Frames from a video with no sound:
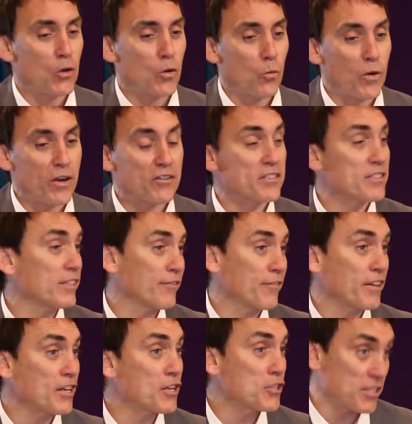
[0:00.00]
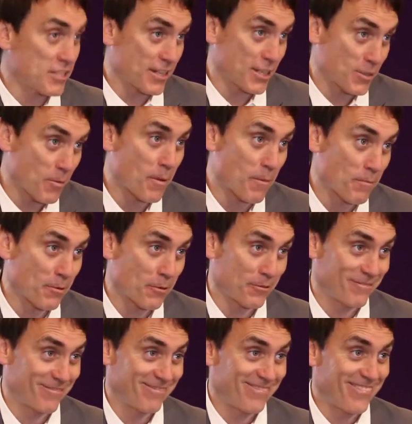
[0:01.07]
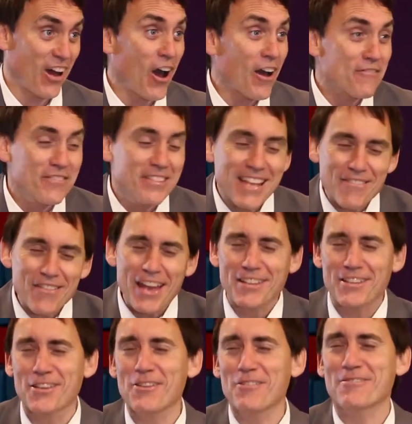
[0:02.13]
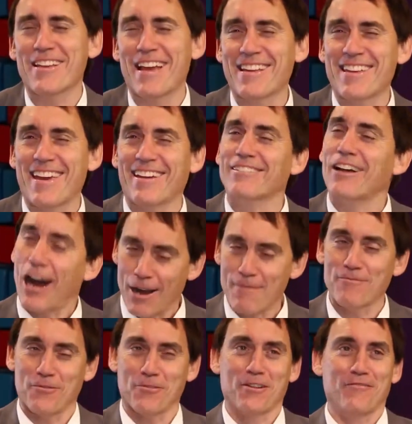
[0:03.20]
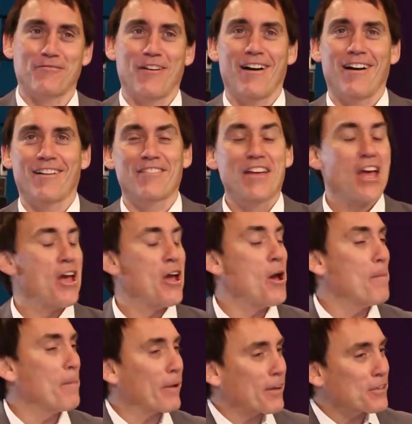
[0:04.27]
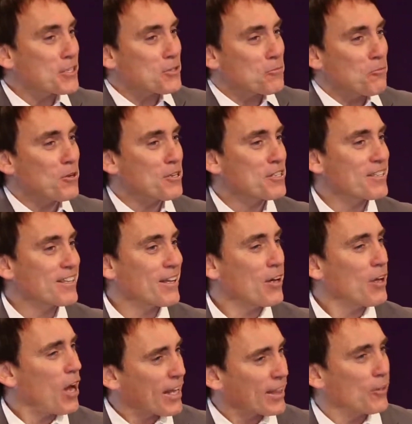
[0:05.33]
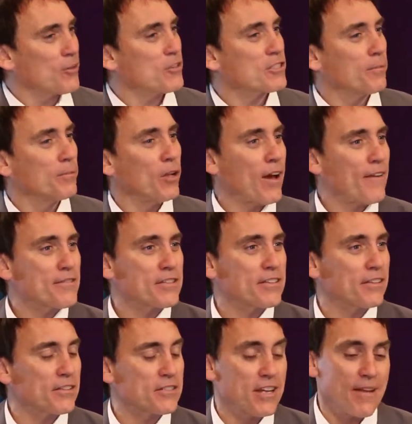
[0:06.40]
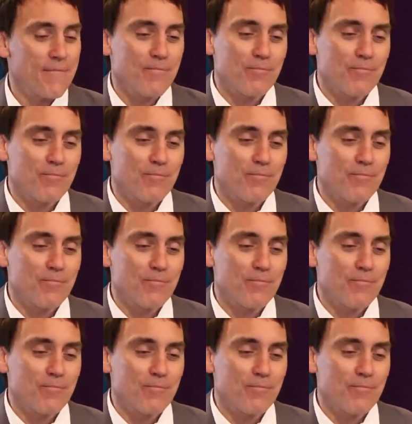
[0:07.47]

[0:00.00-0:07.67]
Where is Sylvie? She's at the swimming pool. I've never had to use that yet. I'm 45. But I just wish I'd learned some life skills.